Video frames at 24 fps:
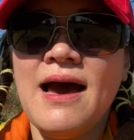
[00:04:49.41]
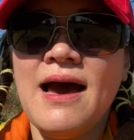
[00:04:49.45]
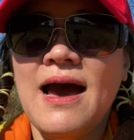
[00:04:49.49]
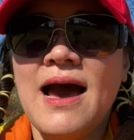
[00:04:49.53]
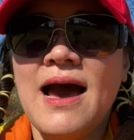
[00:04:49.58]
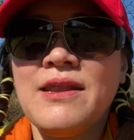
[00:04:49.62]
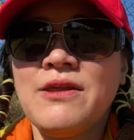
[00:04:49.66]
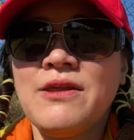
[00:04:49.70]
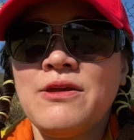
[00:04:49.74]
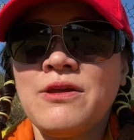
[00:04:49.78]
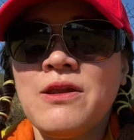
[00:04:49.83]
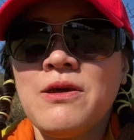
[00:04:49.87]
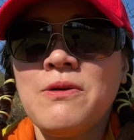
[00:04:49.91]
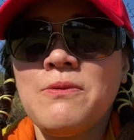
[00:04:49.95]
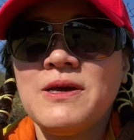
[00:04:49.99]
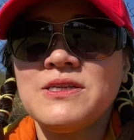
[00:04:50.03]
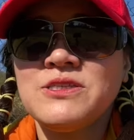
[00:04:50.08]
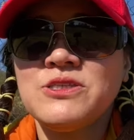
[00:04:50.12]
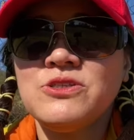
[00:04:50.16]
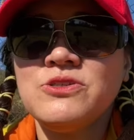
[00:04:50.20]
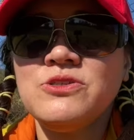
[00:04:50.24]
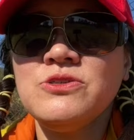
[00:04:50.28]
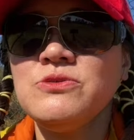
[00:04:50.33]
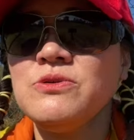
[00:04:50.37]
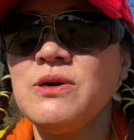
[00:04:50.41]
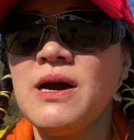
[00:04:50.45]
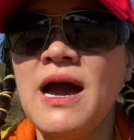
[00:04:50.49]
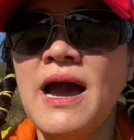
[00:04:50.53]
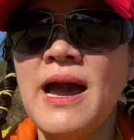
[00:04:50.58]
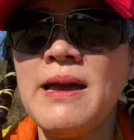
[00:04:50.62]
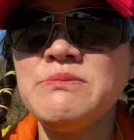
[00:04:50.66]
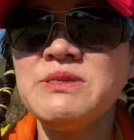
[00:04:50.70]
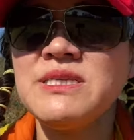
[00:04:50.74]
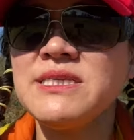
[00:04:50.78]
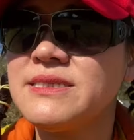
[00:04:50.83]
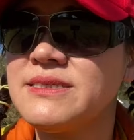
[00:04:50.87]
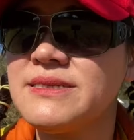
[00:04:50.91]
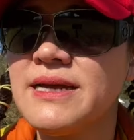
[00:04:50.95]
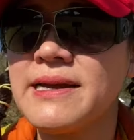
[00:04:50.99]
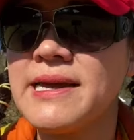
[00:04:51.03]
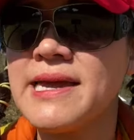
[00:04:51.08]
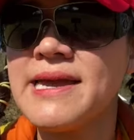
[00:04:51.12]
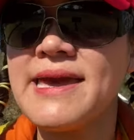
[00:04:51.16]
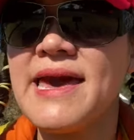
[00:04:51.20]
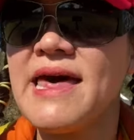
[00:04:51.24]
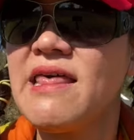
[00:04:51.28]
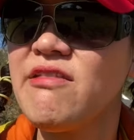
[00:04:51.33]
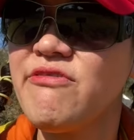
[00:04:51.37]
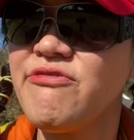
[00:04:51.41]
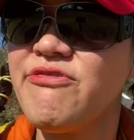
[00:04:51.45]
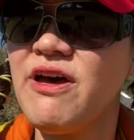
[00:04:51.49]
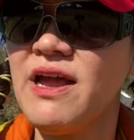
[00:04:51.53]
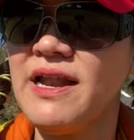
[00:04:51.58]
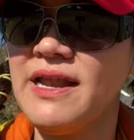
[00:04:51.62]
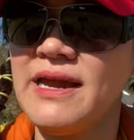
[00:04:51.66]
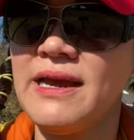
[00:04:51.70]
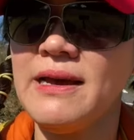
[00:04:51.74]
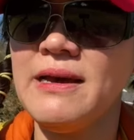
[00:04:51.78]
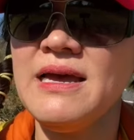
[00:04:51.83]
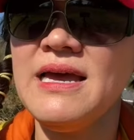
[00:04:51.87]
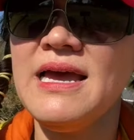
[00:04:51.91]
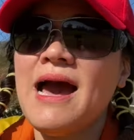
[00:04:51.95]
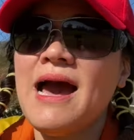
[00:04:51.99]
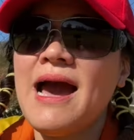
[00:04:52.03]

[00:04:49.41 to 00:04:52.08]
I don't know what to do. I'm stuck in California.